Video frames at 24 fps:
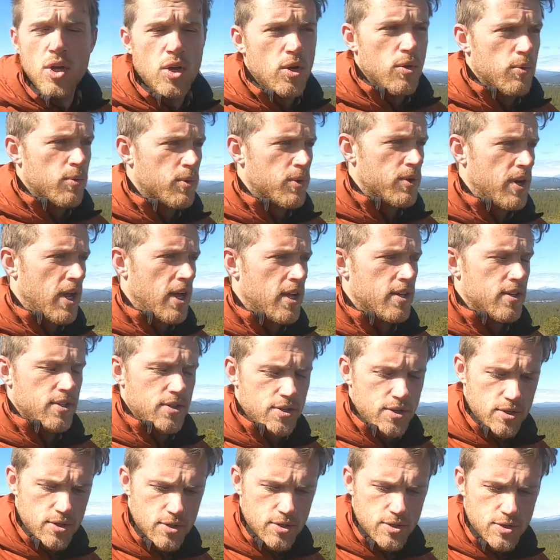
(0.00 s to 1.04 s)
We're
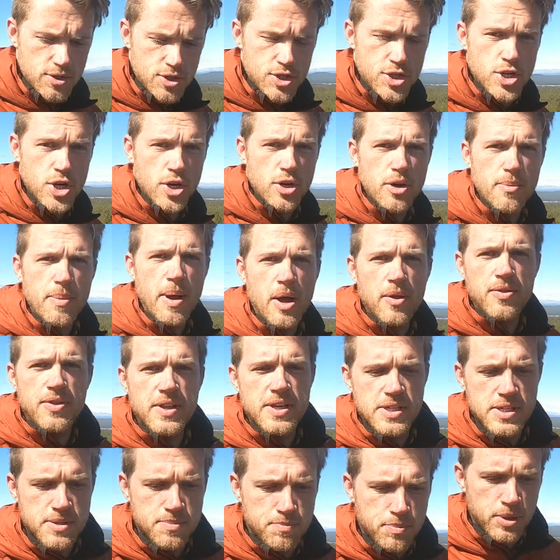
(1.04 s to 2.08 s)
not sure about
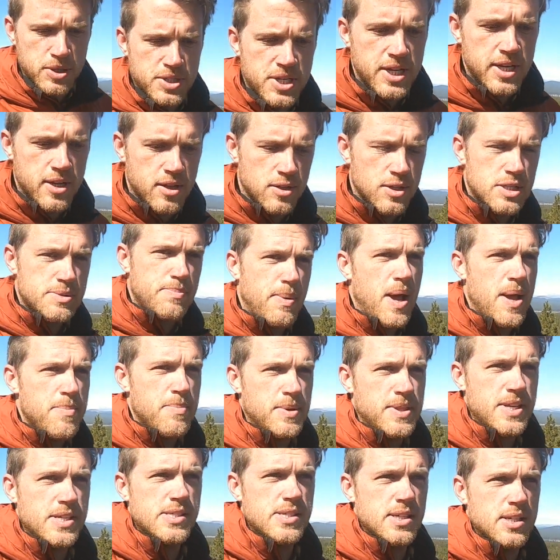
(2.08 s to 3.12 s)
this particular spot,
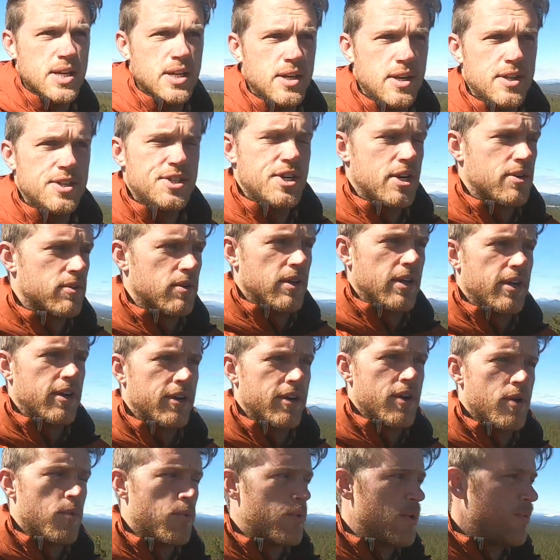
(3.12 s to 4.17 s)
but this is kind of the general
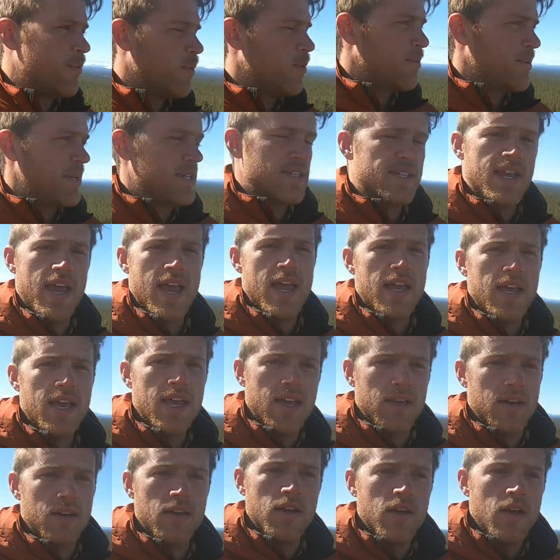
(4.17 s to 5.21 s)
area we will be staying
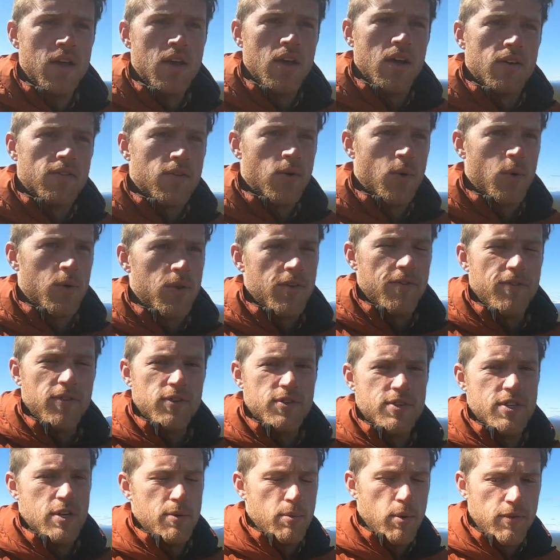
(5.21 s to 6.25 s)
in for the
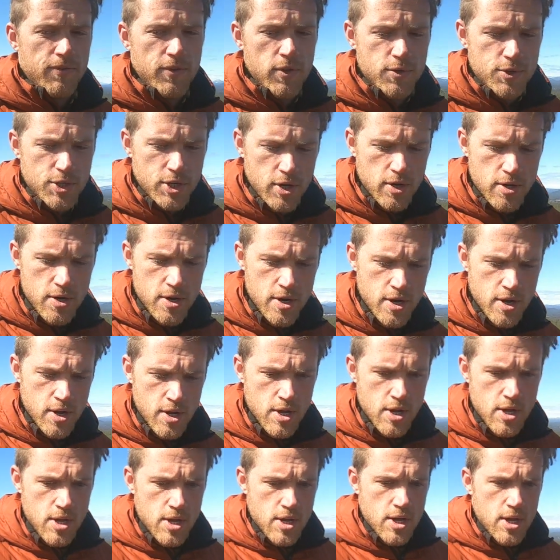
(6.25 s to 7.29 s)
foreseeable future.
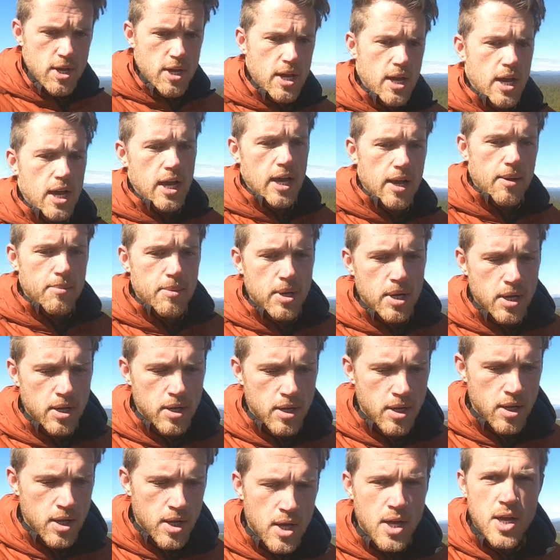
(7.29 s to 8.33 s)

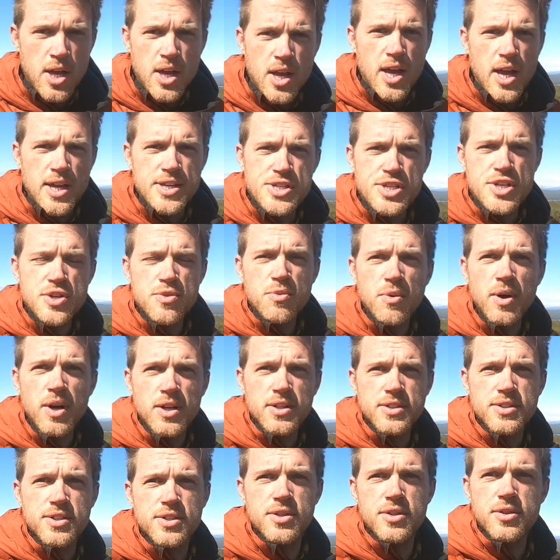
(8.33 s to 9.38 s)
I do
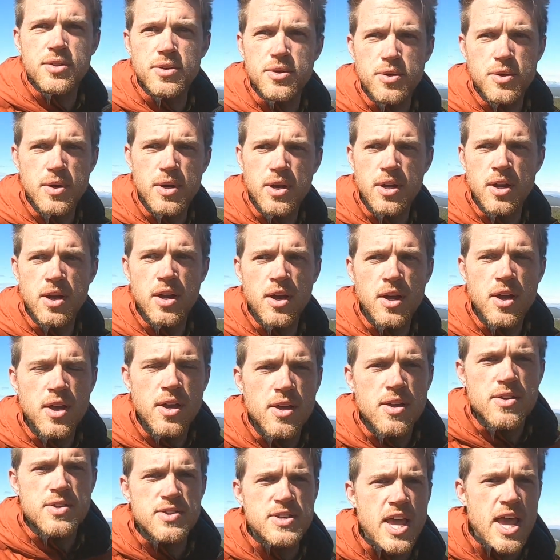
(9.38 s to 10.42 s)
want to
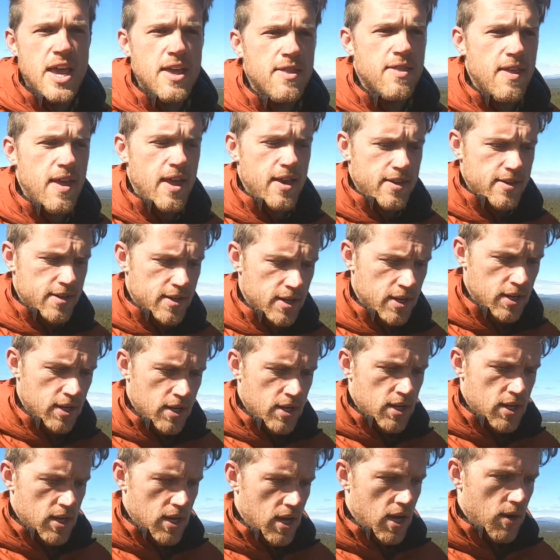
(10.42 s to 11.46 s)
say that
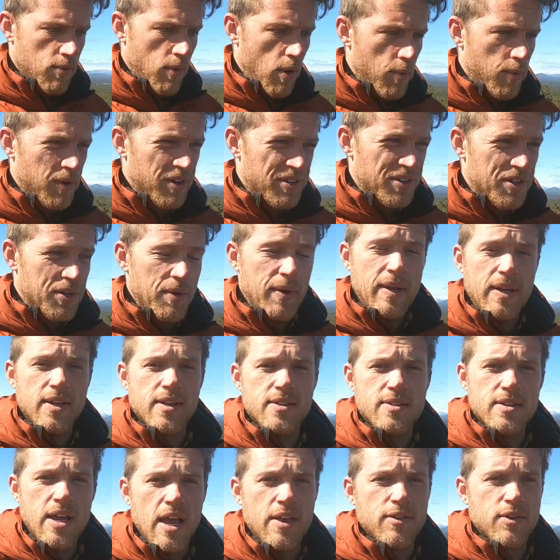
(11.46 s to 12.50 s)
what we're doing
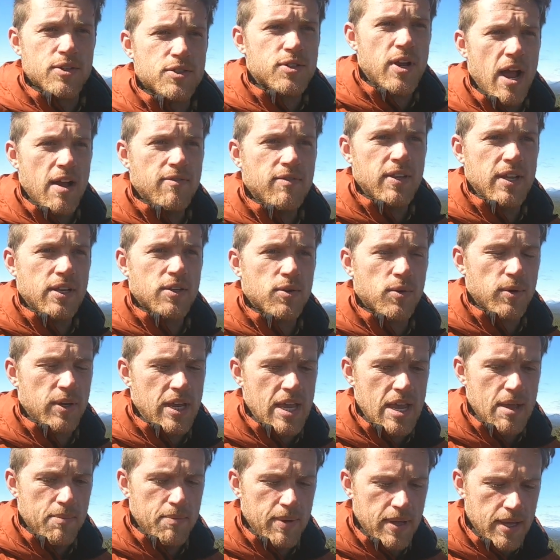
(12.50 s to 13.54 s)
is neither traveling nor
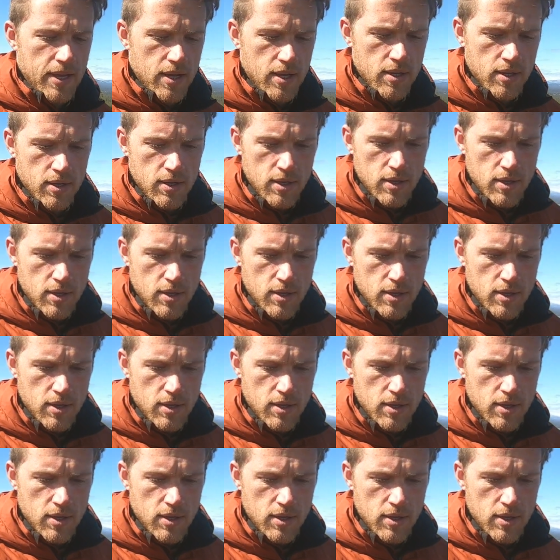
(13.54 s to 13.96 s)
camping.